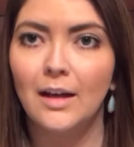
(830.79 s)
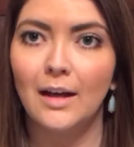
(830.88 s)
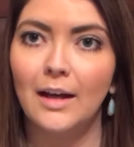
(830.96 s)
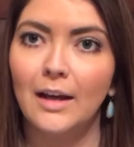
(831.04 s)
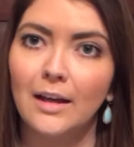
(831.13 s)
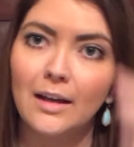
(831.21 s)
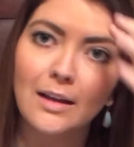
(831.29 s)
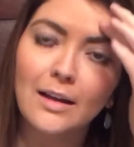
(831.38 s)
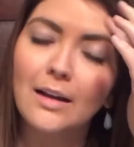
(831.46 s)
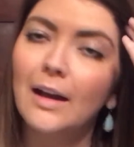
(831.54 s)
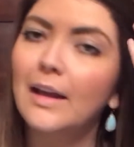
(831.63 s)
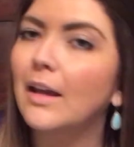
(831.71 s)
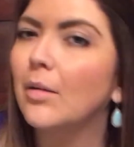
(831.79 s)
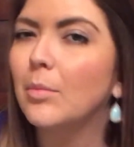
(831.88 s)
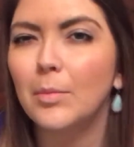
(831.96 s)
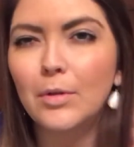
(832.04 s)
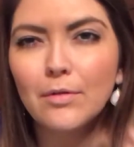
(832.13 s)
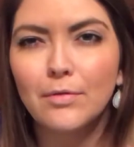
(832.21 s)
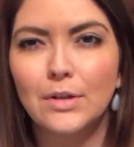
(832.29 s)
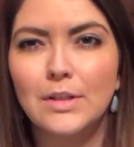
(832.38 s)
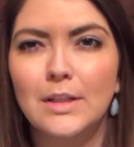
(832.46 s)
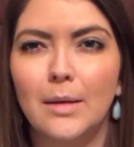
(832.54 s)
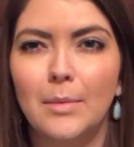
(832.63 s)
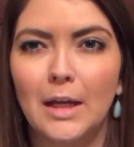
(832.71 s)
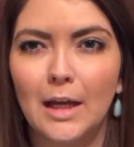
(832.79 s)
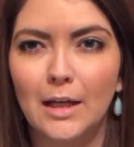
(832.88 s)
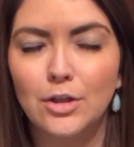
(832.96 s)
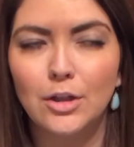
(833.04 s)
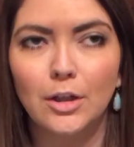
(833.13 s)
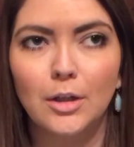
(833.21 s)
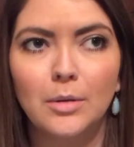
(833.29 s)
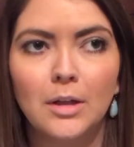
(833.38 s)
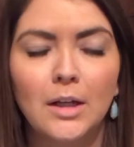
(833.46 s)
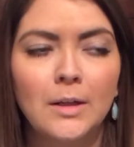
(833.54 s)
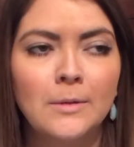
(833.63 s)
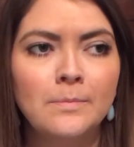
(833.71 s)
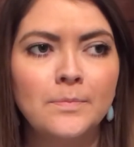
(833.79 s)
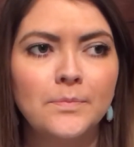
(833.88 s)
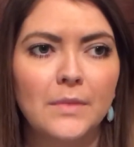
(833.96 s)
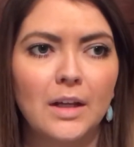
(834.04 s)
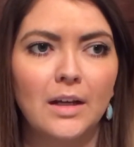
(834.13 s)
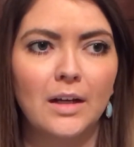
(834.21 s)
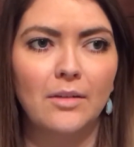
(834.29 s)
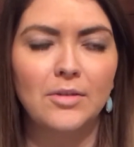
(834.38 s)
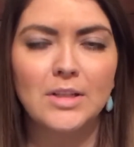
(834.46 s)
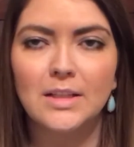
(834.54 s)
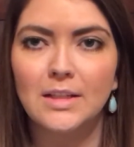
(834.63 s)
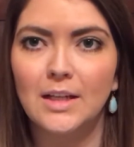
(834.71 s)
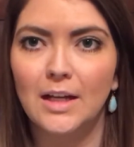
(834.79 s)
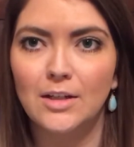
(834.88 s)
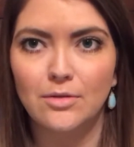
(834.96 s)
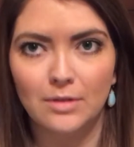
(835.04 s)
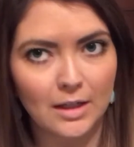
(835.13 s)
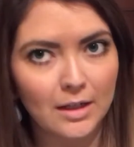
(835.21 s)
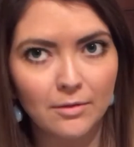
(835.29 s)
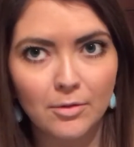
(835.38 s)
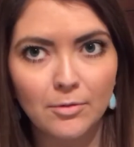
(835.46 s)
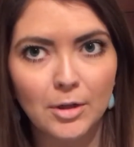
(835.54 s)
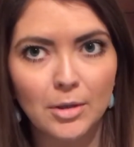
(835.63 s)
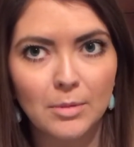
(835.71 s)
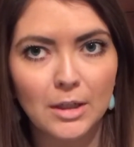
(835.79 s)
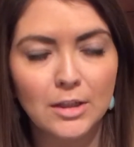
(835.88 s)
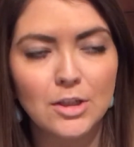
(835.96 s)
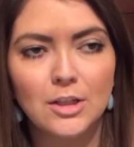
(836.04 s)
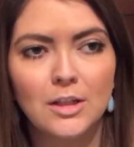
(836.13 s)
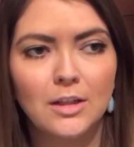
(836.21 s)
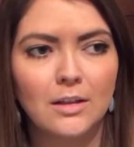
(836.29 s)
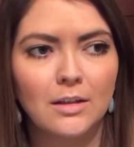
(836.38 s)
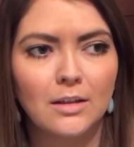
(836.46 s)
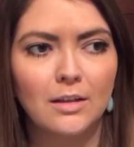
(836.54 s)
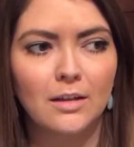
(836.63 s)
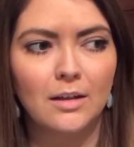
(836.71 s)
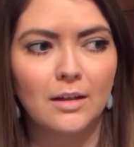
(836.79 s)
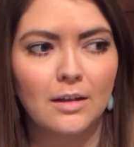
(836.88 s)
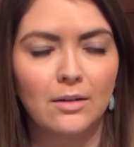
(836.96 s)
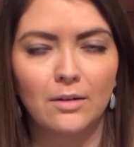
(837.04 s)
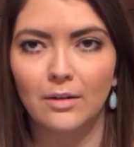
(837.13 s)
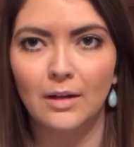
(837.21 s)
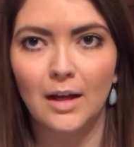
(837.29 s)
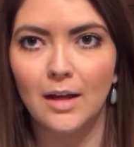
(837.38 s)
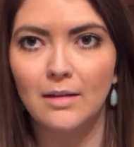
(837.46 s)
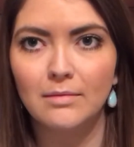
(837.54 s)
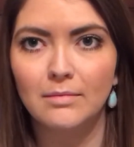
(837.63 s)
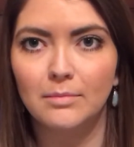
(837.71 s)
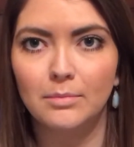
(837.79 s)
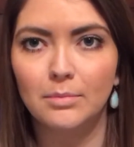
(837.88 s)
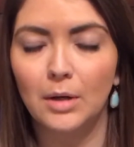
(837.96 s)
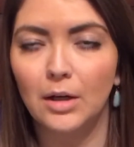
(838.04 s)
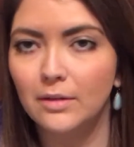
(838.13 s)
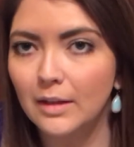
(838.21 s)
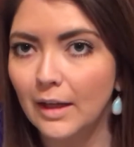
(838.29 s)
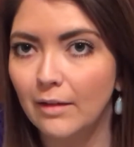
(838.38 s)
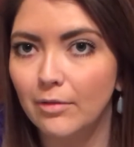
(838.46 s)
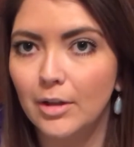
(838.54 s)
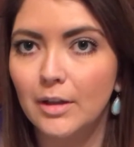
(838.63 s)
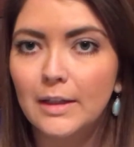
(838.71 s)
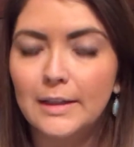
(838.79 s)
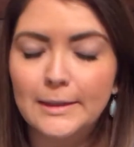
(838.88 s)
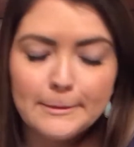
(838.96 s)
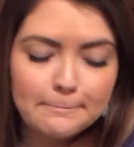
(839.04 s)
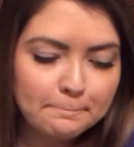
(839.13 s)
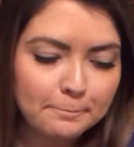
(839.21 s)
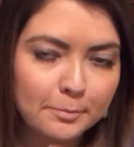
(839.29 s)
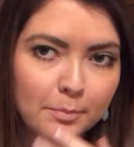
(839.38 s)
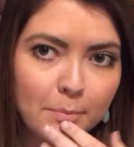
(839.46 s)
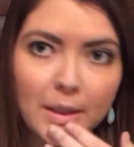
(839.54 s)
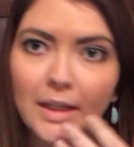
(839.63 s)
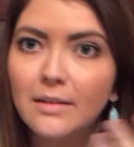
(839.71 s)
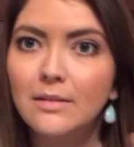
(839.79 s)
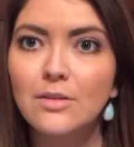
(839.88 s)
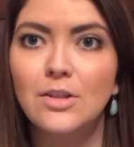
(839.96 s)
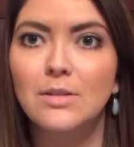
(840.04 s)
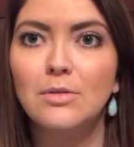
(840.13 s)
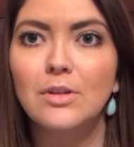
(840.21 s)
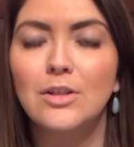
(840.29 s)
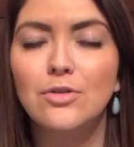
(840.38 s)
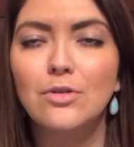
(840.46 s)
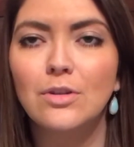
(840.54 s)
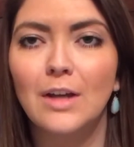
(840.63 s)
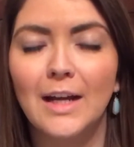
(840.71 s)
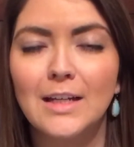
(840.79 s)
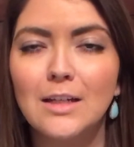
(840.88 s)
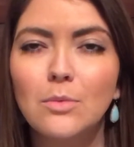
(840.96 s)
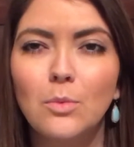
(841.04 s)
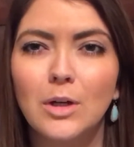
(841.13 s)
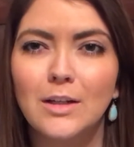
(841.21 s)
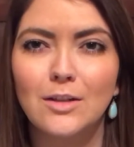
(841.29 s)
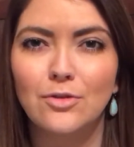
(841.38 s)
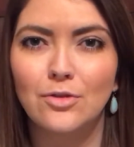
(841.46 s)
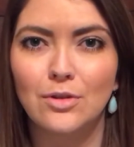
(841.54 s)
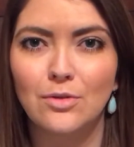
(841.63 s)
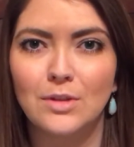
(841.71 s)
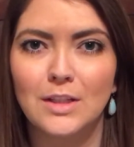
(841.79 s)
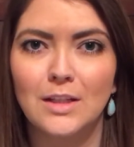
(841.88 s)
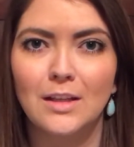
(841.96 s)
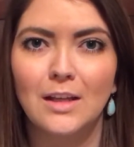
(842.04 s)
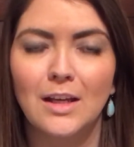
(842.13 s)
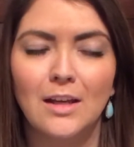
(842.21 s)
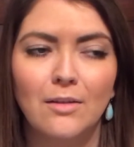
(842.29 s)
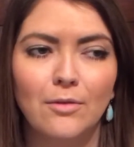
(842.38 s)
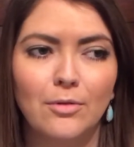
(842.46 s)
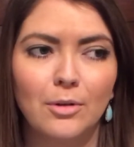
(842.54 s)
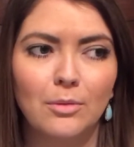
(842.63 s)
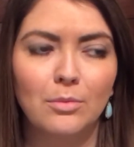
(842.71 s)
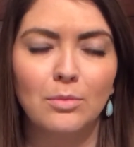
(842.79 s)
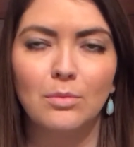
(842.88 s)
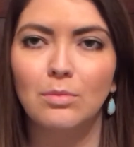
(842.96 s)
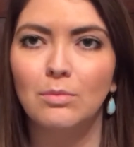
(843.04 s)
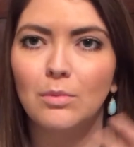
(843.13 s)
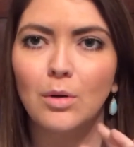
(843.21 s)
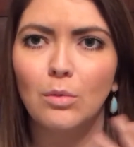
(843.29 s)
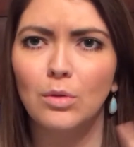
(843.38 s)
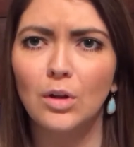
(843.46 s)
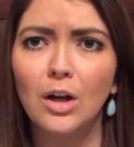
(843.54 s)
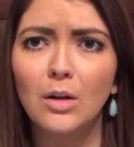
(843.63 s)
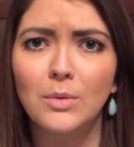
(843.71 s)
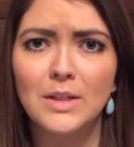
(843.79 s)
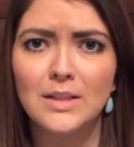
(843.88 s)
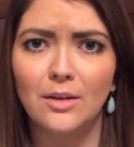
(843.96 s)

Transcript: I can't remember the first time I had sugar, and obviously I do not have it very much, or hardly ever. But I didn't want to introduce it for long ways